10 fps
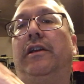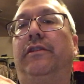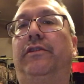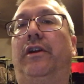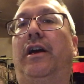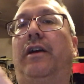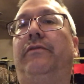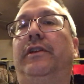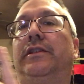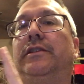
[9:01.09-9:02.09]

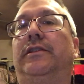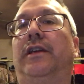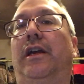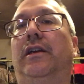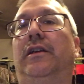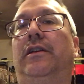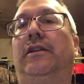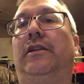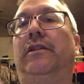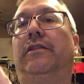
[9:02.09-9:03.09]
Nravitsa,
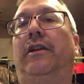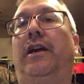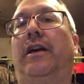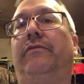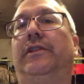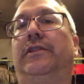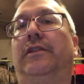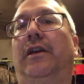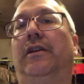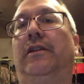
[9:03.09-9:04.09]
nravitsa,